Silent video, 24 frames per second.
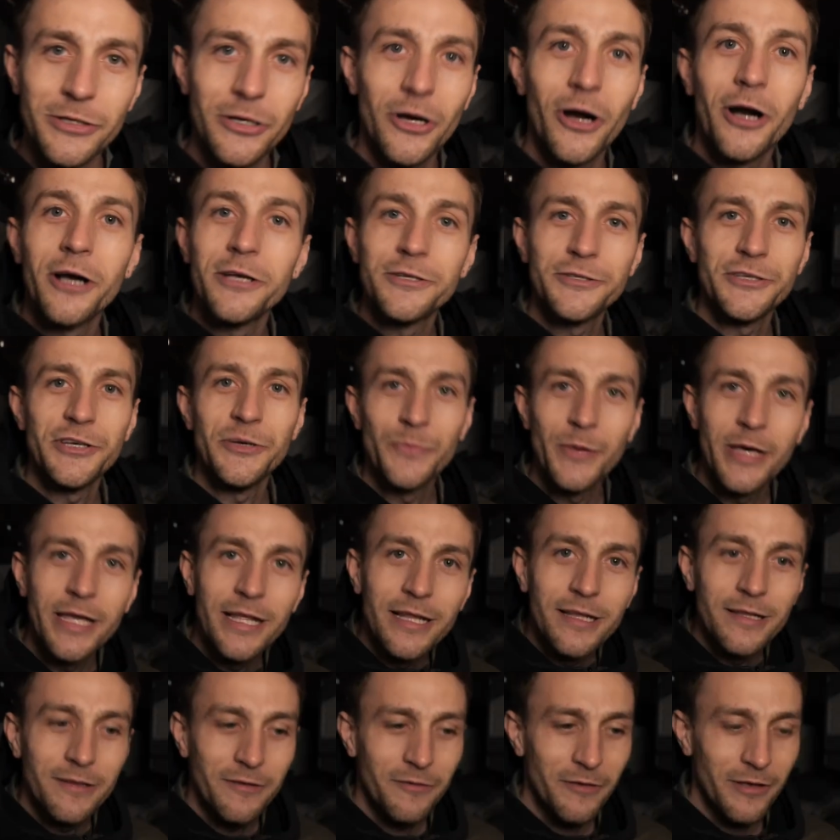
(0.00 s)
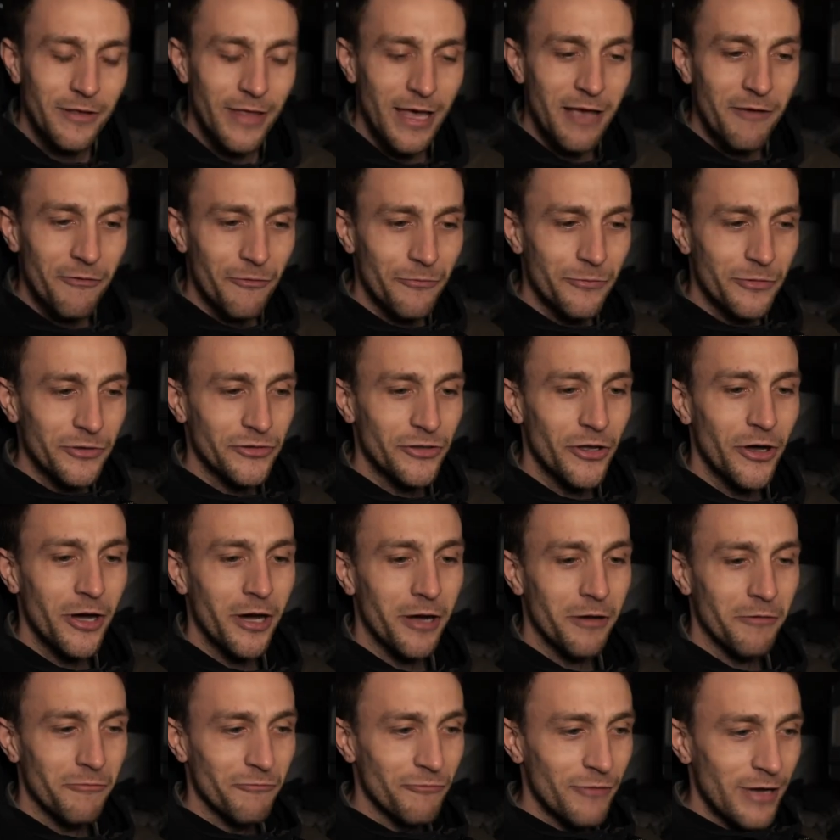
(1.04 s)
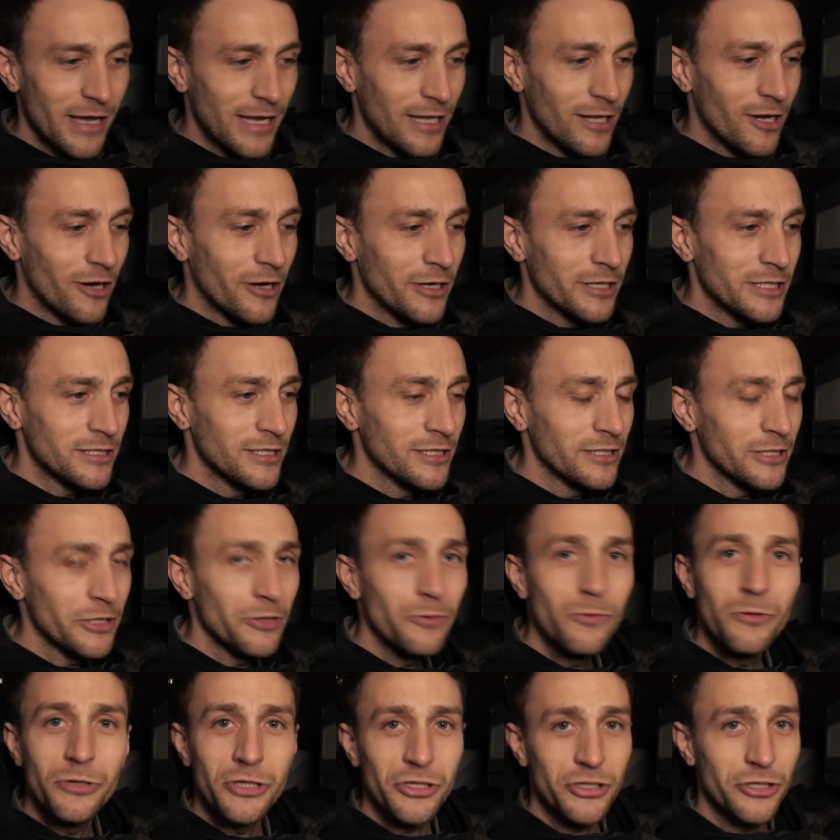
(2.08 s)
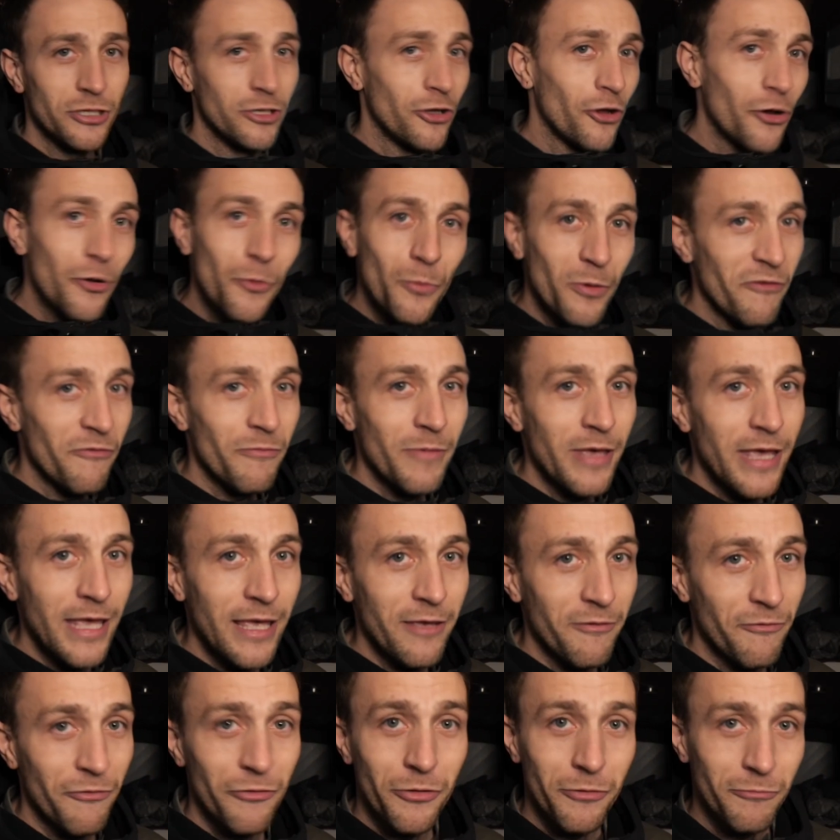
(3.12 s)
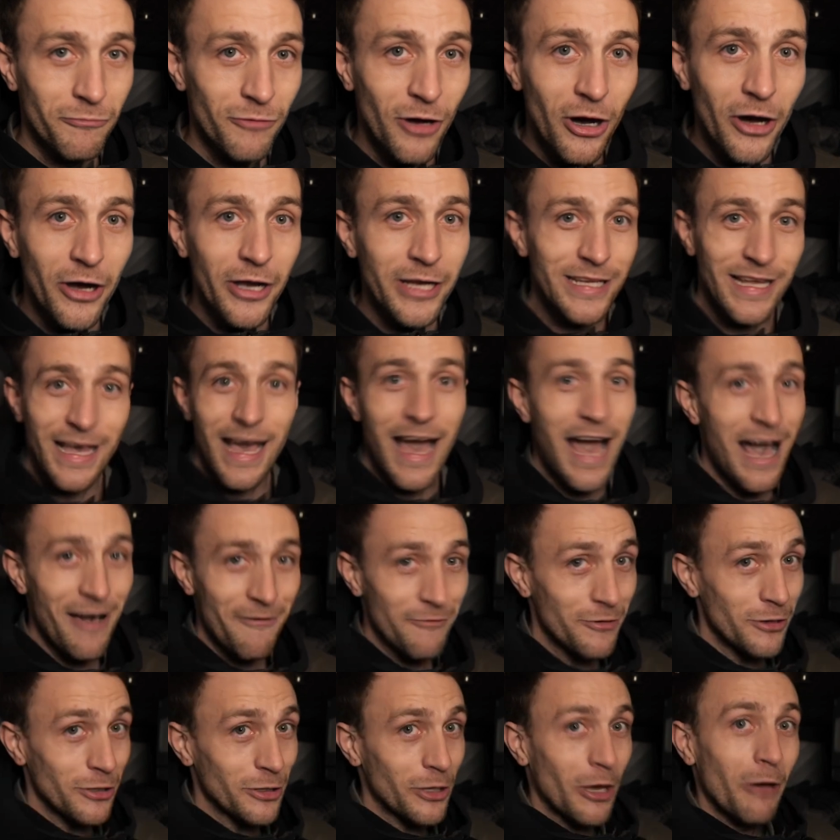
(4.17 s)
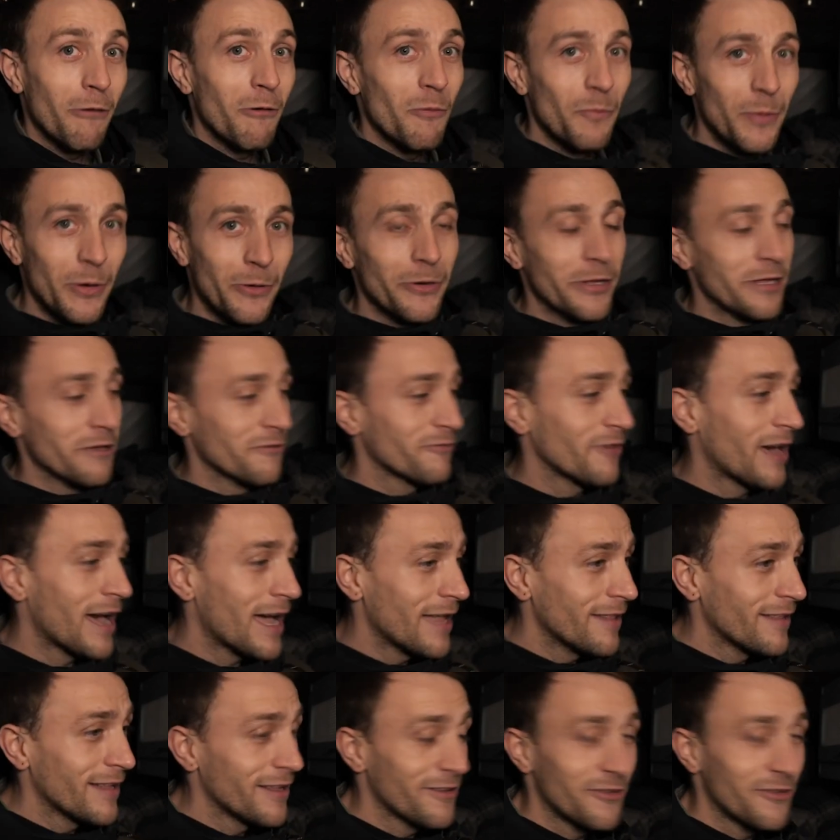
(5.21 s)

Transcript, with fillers: the guys that have been there from the start, realise that you were just along with me for the ride, having a go at building a van.